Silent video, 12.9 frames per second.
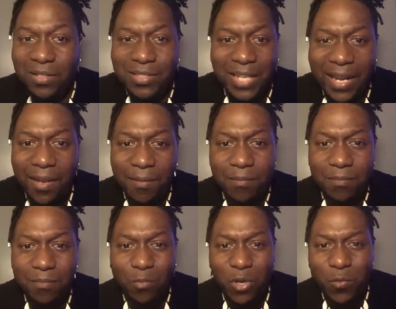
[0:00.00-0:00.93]
damn,
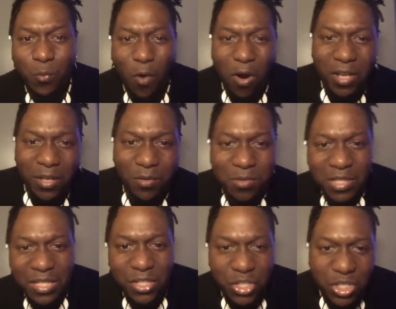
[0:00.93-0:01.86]
we walking on
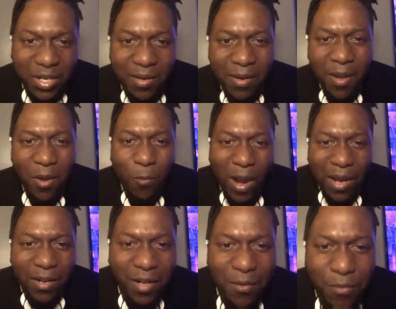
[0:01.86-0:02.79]
these shit. Why
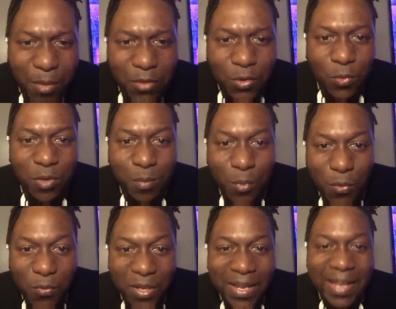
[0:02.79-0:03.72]
the government don't
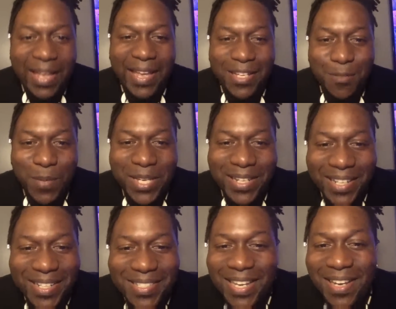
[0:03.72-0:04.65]
remove it? It's
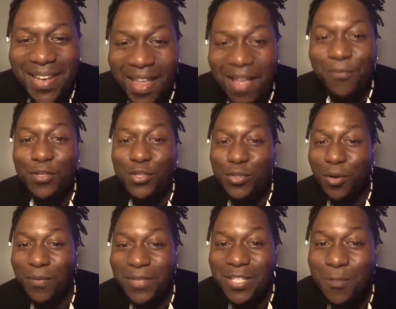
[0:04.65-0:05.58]
because they never
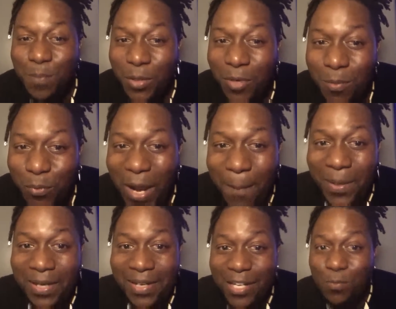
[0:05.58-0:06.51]
served this spirit
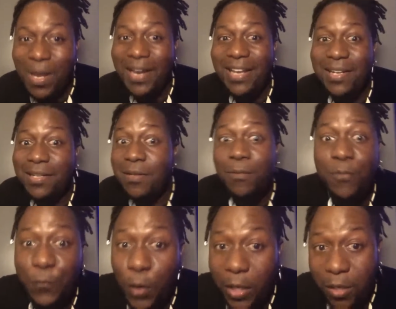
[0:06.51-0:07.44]
properly. That's why they couldn't
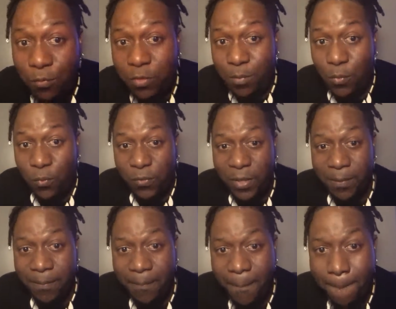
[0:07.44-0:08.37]
fucking remove them.
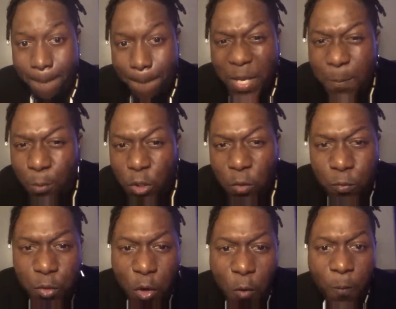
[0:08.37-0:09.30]
People
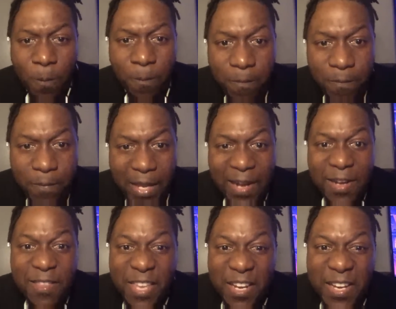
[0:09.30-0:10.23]
don't know.
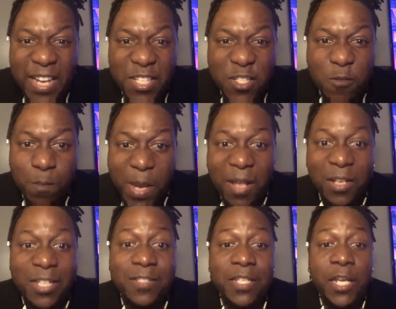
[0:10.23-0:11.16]
Anything that smell
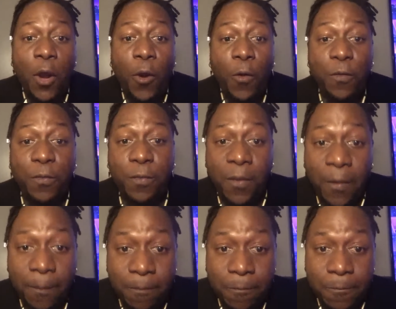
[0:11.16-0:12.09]
is the earth.
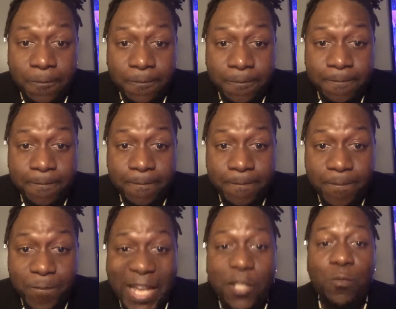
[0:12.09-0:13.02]

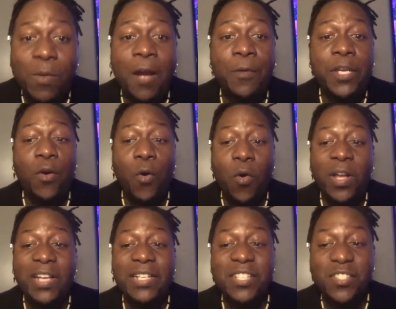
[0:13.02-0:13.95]
That's why we all
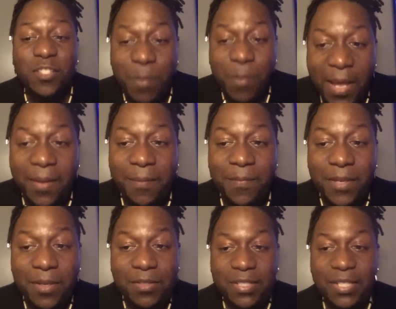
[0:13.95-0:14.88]
gonna smell.
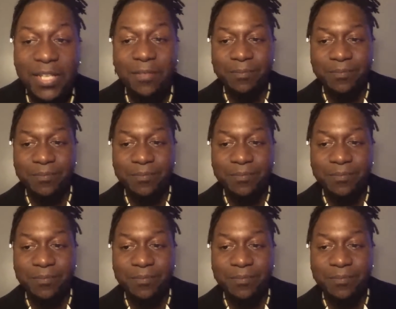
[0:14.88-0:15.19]
See,